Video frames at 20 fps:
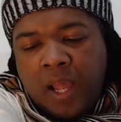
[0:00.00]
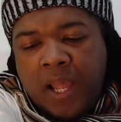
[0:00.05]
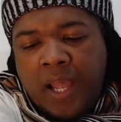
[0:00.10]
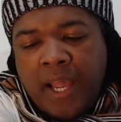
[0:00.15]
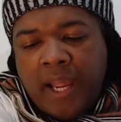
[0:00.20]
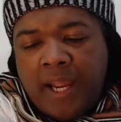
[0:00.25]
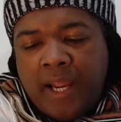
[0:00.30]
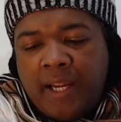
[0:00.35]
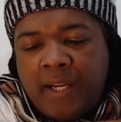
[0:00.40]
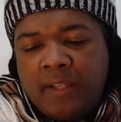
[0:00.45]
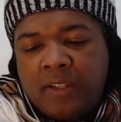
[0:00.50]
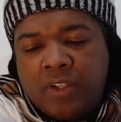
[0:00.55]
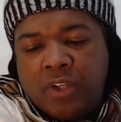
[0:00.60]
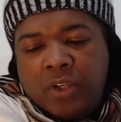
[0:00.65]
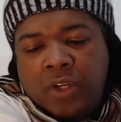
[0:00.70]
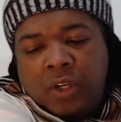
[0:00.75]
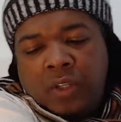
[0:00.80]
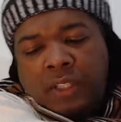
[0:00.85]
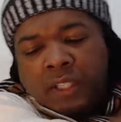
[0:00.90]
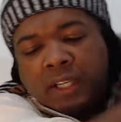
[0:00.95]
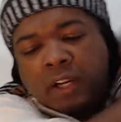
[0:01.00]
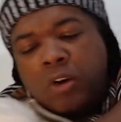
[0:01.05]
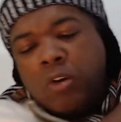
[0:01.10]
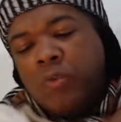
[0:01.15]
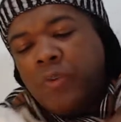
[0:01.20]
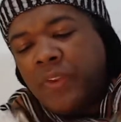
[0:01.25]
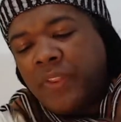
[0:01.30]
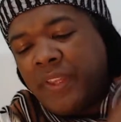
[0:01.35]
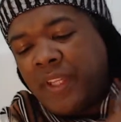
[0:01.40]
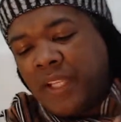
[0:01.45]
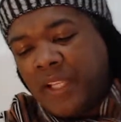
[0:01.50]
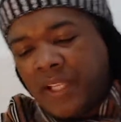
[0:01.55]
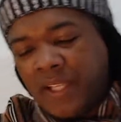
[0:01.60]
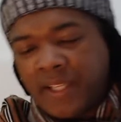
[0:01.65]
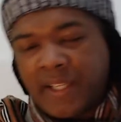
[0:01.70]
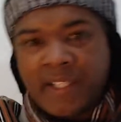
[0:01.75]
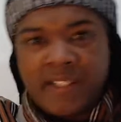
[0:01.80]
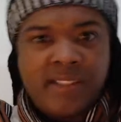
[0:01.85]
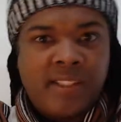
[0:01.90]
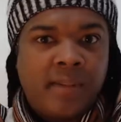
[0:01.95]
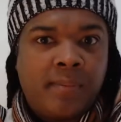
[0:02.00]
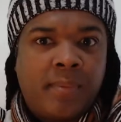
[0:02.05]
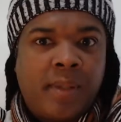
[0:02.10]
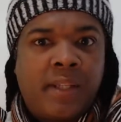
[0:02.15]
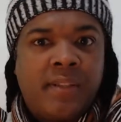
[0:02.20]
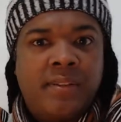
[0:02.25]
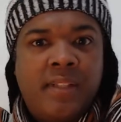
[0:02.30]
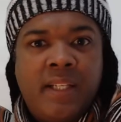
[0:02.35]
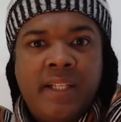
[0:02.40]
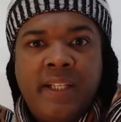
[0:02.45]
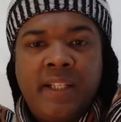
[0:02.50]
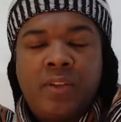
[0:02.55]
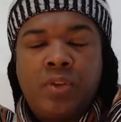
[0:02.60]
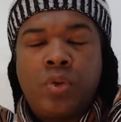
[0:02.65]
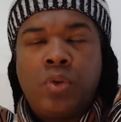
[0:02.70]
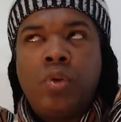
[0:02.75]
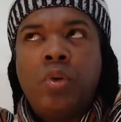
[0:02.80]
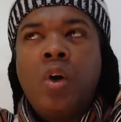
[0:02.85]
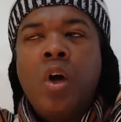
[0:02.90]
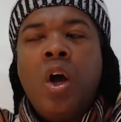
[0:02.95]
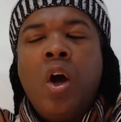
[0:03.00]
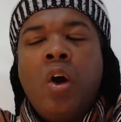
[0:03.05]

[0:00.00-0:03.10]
And you know that overthinking can sometimes lead to